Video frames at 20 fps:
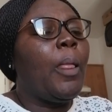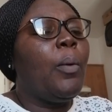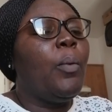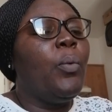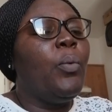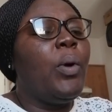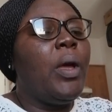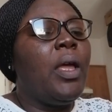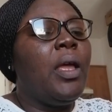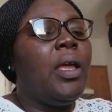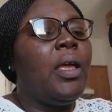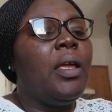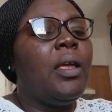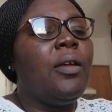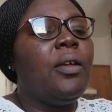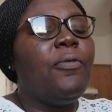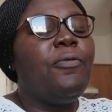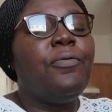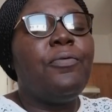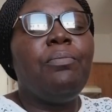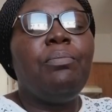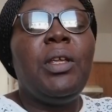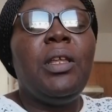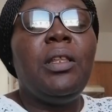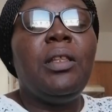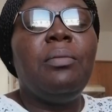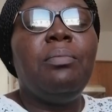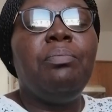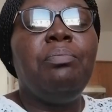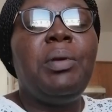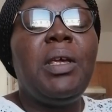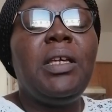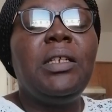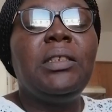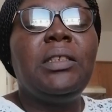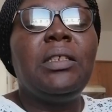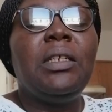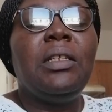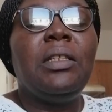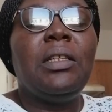were
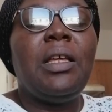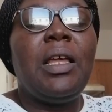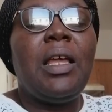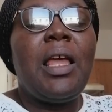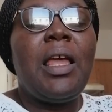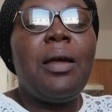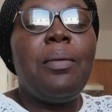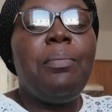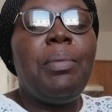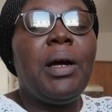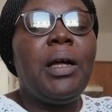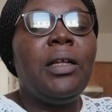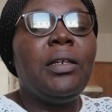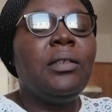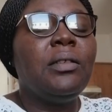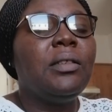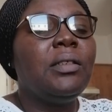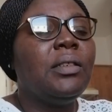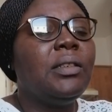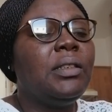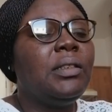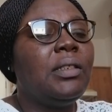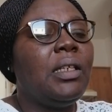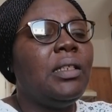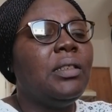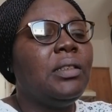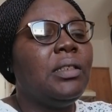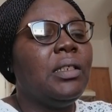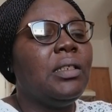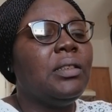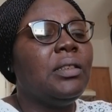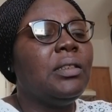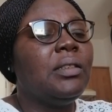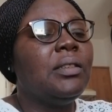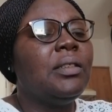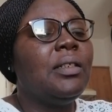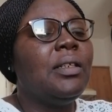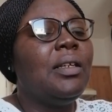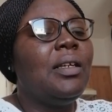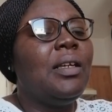based in the urban
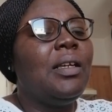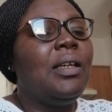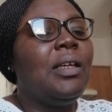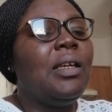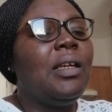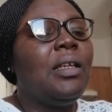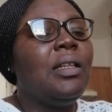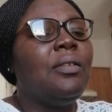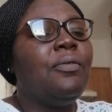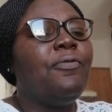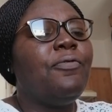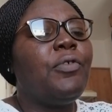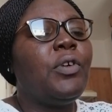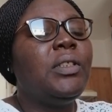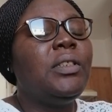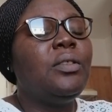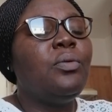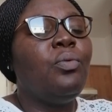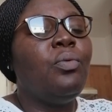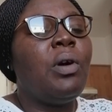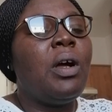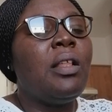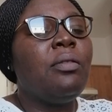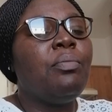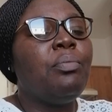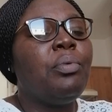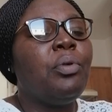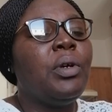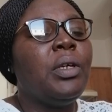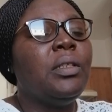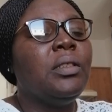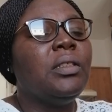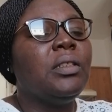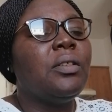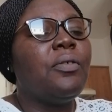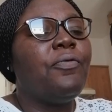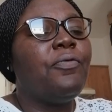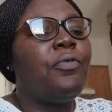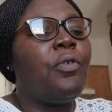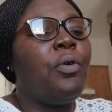centers, and
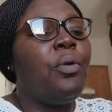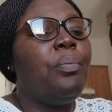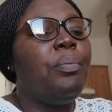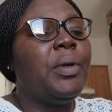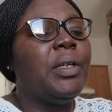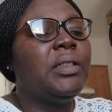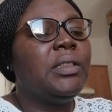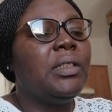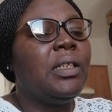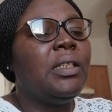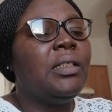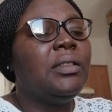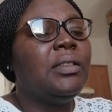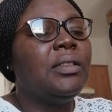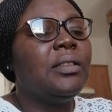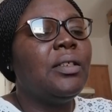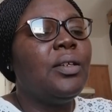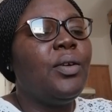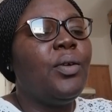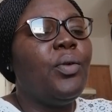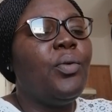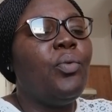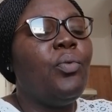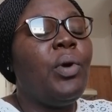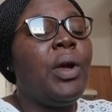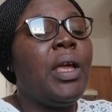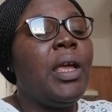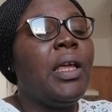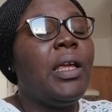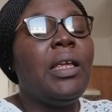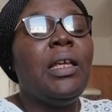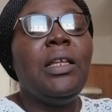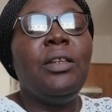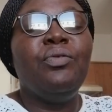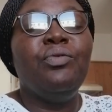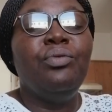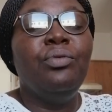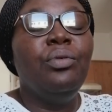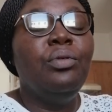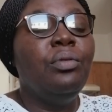41.4% were
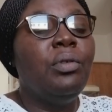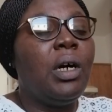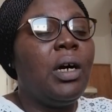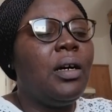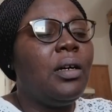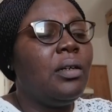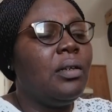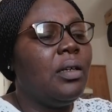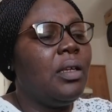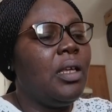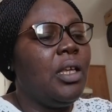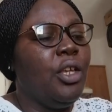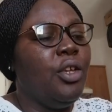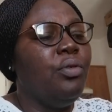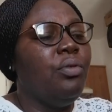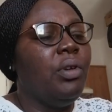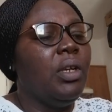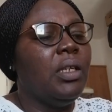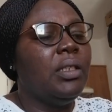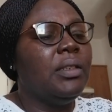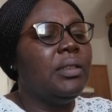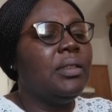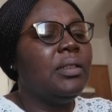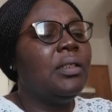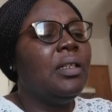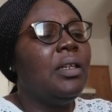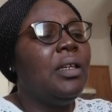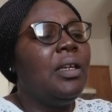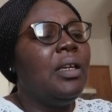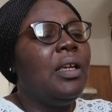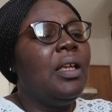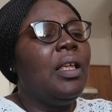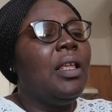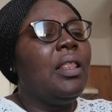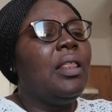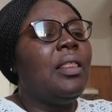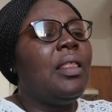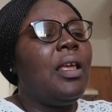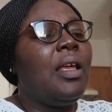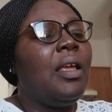in rural areas.
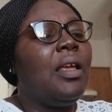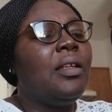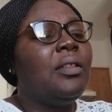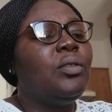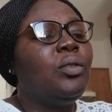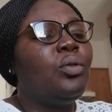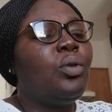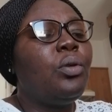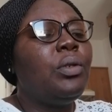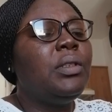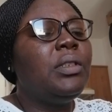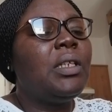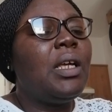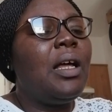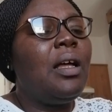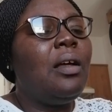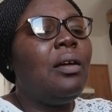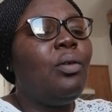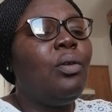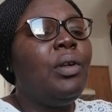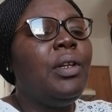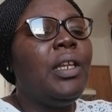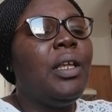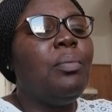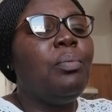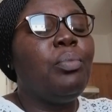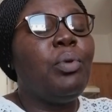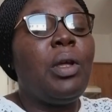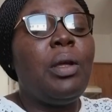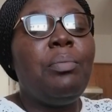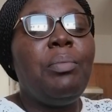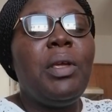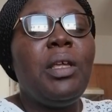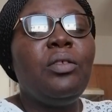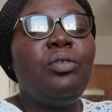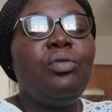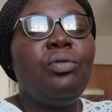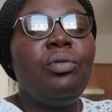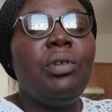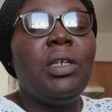The total
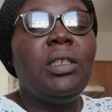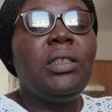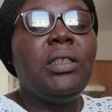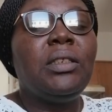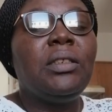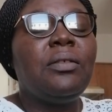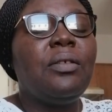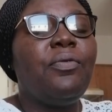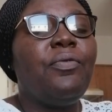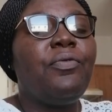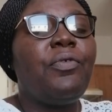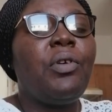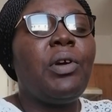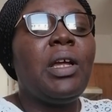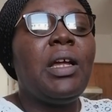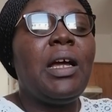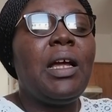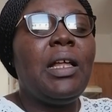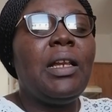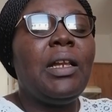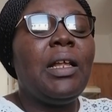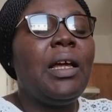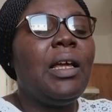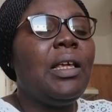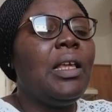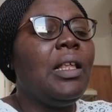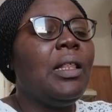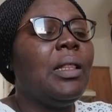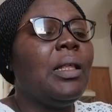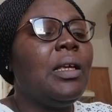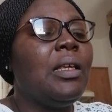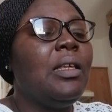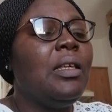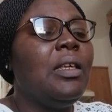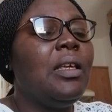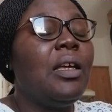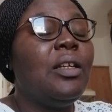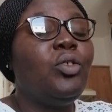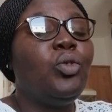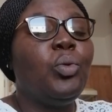unemployment rate for Ghana in the
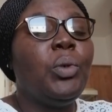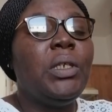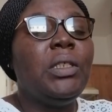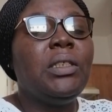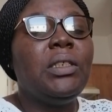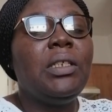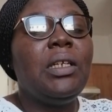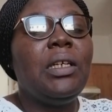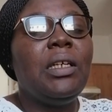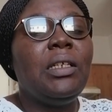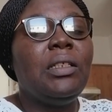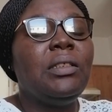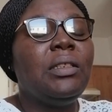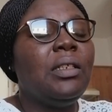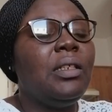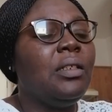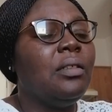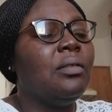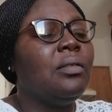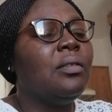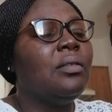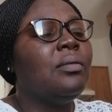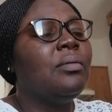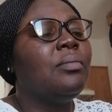year 2018